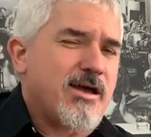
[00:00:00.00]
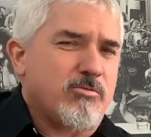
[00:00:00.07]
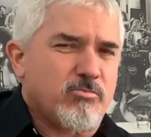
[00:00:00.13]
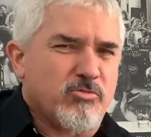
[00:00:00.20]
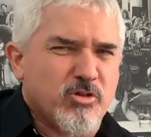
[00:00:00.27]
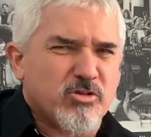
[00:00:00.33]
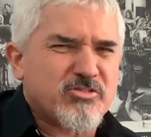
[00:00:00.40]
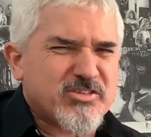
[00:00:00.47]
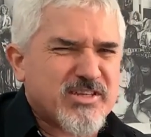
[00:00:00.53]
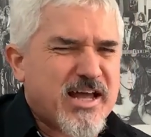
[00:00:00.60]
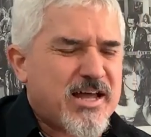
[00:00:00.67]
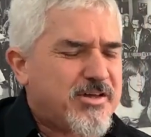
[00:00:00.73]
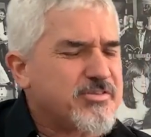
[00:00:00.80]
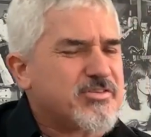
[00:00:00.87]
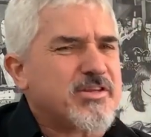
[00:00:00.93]
Not
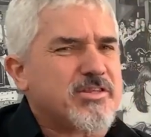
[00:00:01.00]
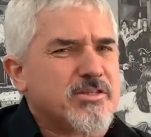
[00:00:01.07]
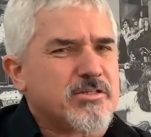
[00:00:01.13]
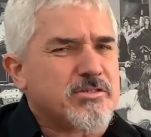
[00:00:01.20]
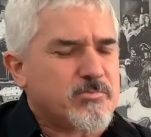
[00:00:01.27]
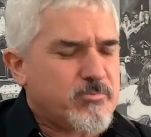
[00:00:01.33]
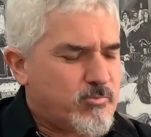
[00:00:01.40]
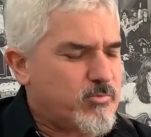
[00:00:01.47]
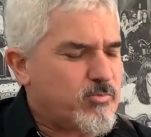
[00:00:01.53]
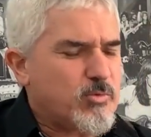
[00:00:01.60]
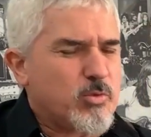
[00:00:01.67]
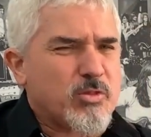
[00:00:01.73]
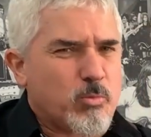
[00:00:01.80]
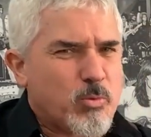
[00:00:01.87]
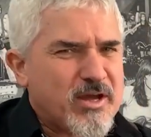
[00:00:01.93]
scales in
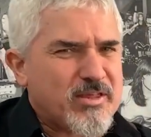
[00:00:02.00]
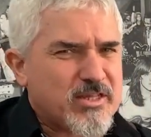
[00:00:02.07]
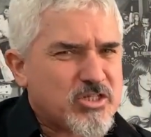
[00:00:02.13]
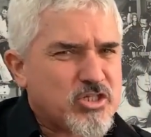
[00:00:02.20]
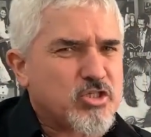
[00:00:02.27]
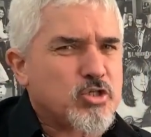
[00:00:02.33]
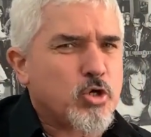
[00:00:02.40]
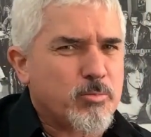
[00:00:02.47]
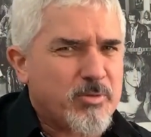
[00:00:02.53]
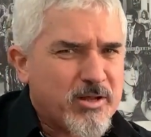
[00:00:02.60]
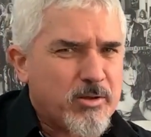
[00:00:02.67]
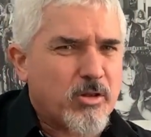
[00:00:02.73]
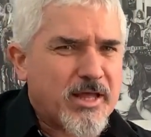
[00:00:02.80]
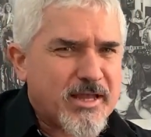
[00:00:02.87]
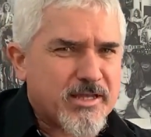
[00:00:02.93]
the way that you know, but
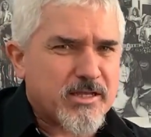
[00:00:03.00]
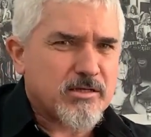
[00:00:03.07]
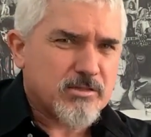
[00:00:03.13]
like,